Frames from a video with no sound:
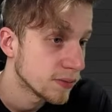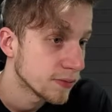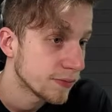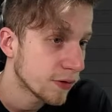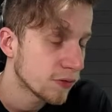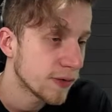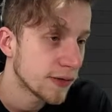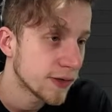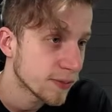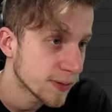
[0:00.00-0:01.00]
4 to
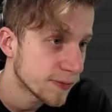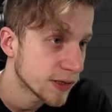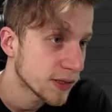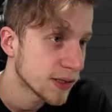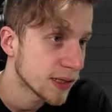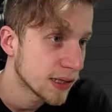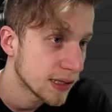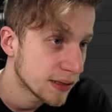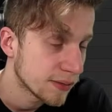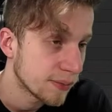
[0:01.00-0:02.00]
5 years
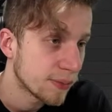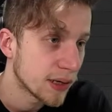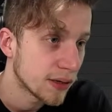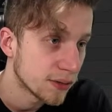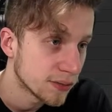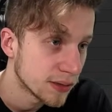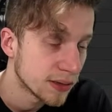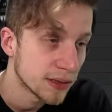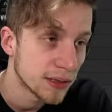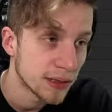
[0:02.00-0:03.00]
professionally,
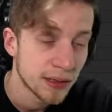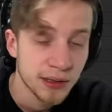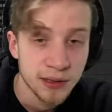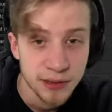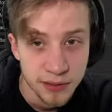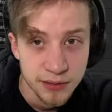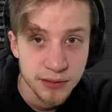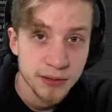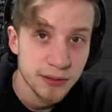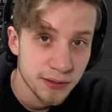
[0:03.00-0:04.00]
about
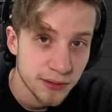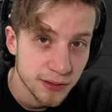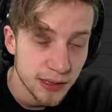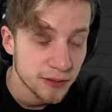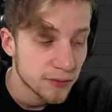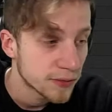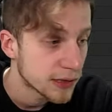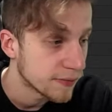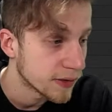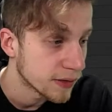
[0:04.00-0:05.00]
6 to
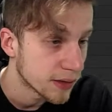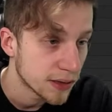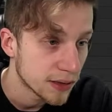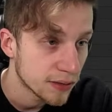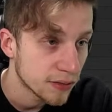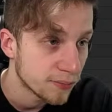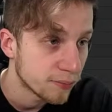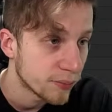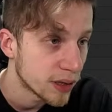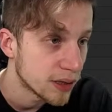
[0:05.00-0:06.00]
7
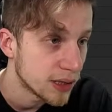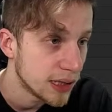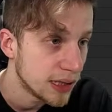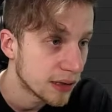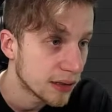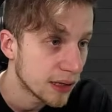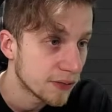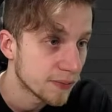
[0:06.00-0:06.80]
completely.